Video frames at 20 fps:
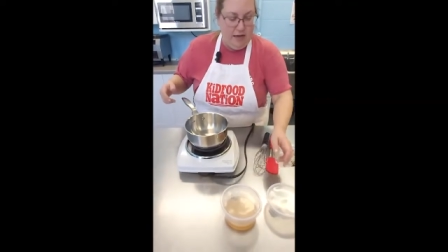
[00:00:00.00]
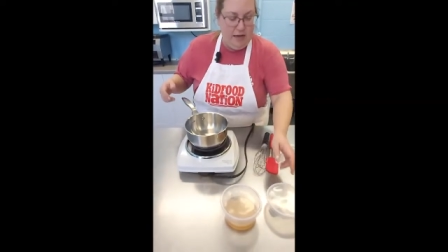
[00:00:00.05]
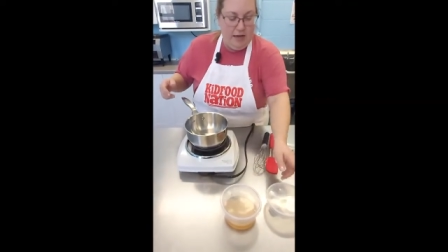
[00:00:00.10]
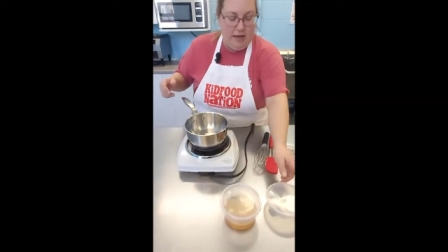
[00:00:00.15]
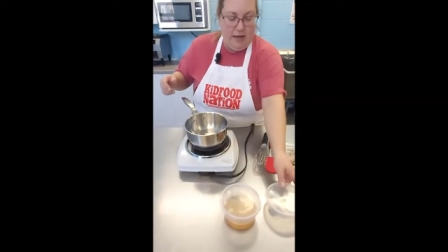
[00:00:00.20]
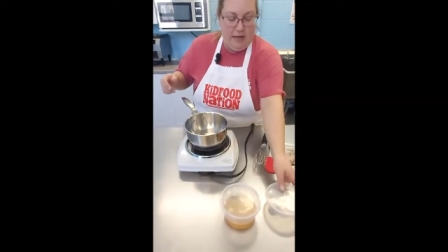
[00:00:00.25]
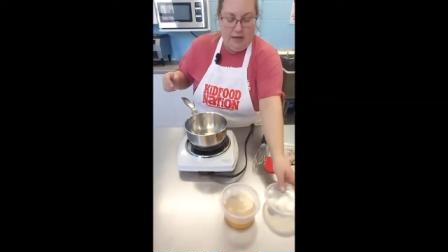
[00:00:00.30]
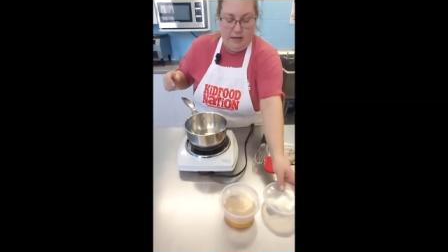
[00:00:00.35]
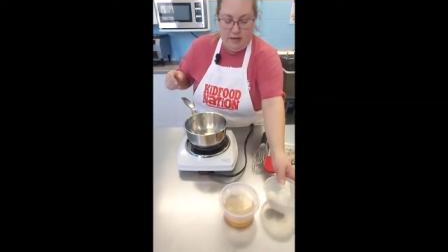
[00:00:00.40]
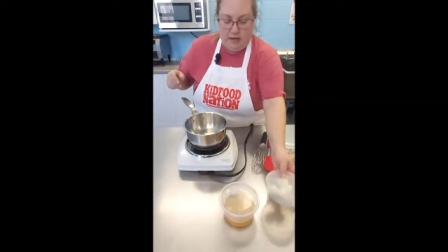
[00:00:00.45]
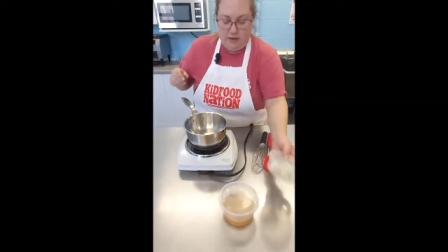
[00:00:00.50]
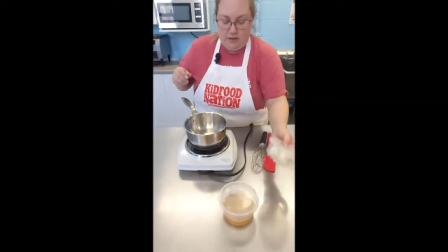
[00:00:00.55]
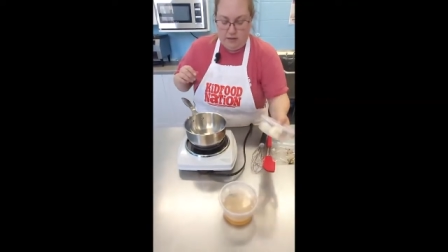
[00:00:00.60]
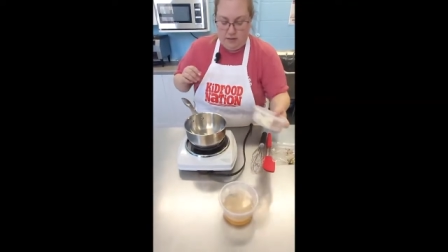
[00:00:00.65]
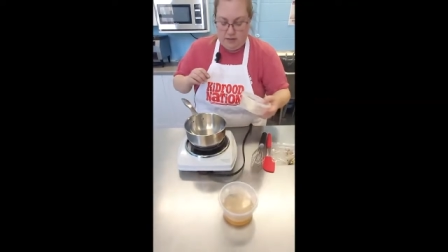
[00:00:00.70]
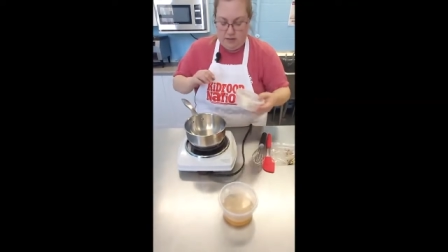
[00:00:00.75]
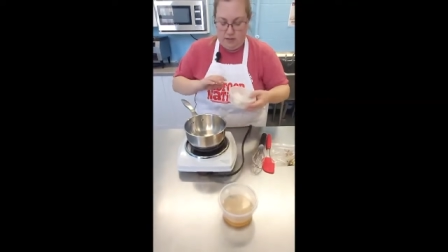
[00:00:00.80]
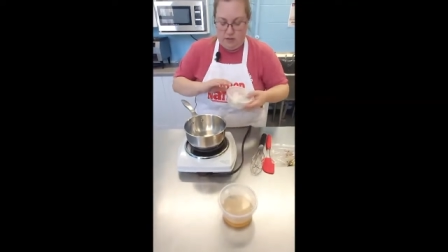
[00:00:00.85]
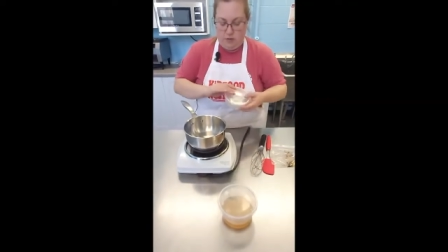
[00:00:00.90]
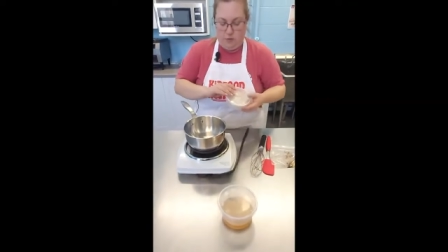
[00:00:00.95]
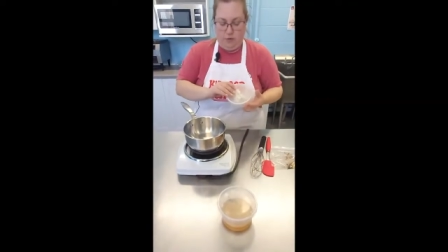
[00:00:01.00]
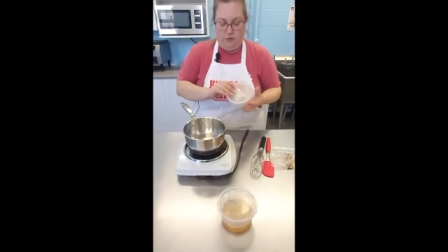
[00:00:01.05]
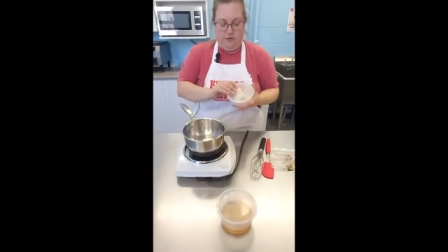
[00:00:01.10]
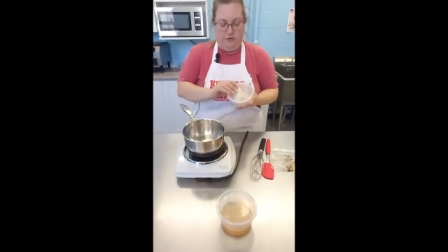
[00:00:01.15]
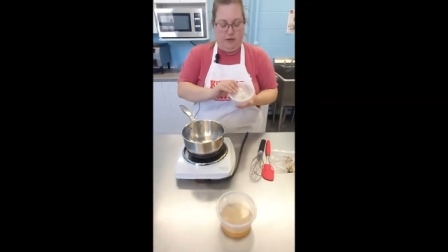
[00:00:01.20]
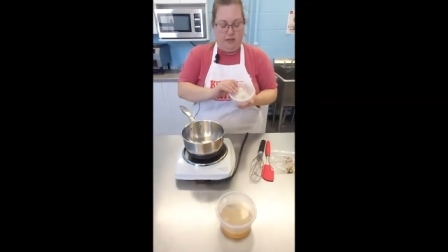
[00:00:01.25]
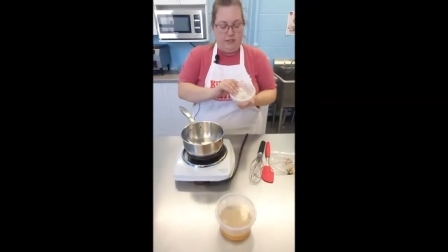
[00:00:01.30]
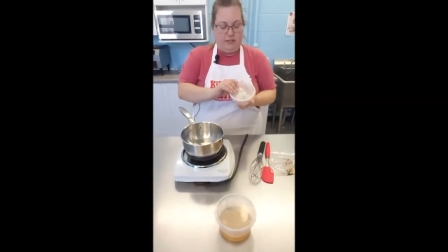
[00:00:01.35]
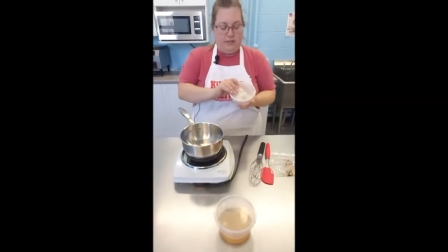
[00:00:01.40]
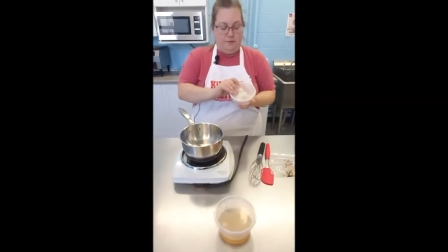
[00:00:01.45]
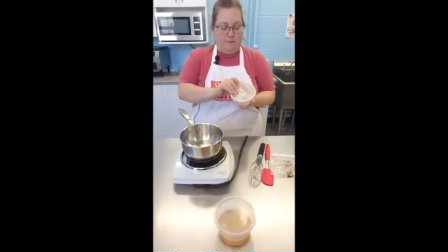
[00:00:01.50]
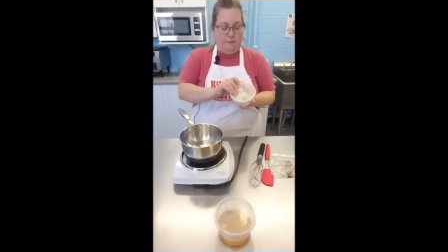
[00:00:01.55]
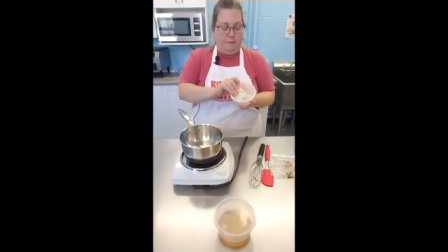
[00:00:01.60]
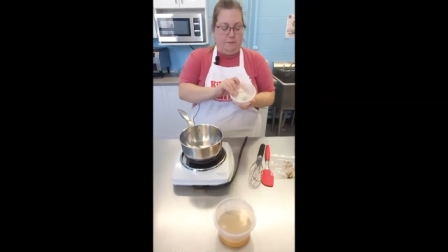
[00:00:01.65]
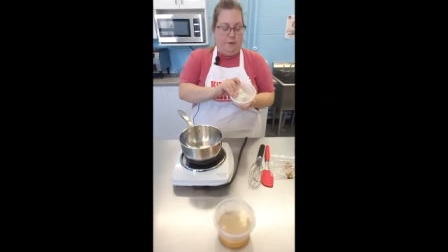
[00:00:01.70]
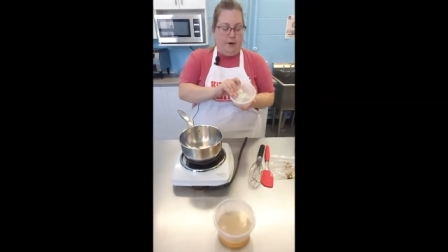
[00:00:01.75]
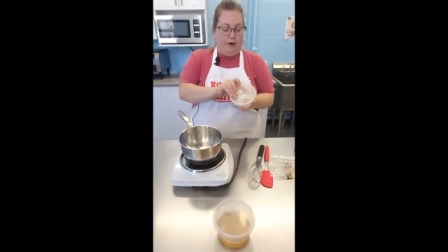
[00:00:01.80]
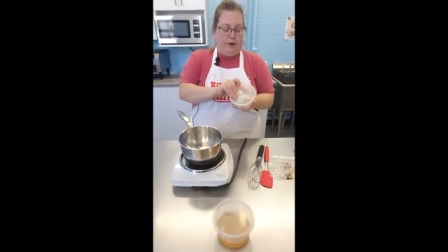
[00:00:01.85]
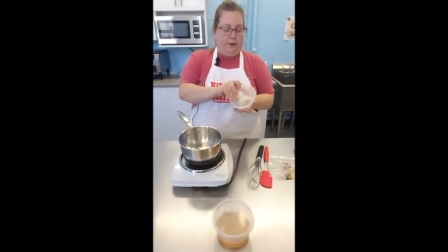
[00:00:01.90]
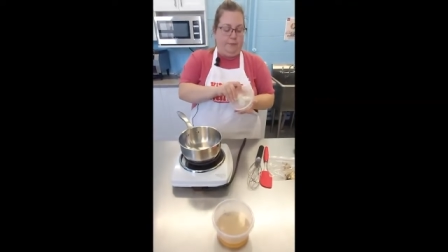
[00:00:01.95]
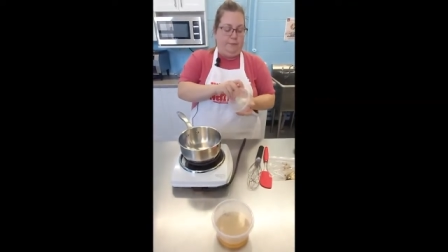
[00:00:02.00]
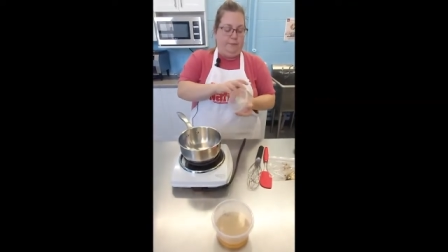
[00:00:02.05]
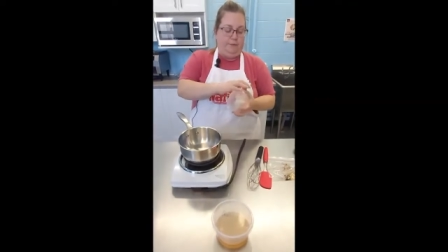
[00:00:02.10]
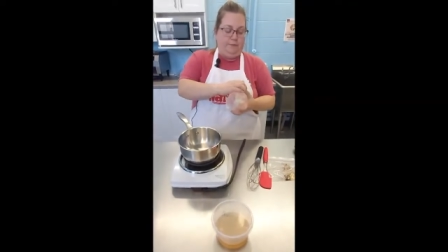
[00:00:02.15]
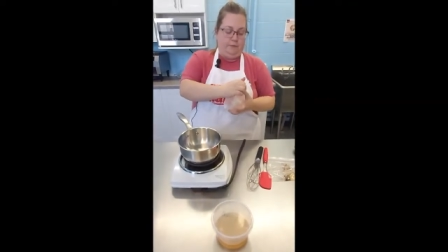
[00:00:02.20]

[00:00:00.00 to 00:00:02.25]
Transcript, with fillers: and we've got some butter.